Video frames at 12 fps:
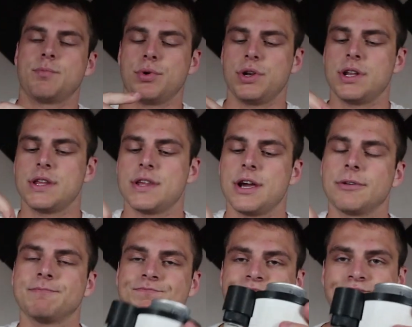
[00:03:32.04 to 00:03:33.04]
put it in there,
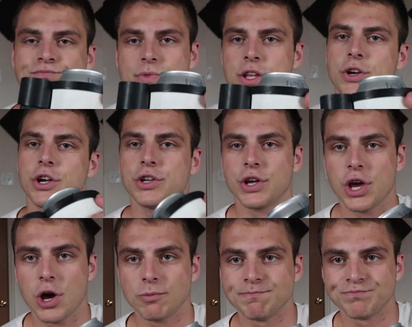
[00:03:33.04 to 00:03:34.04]
and you're good to
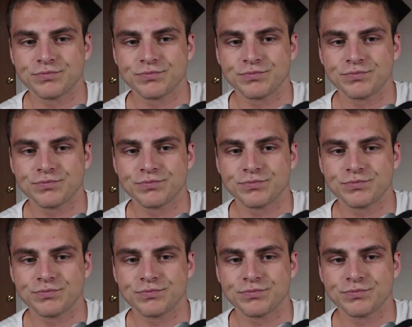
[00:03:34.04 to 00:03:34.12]
go.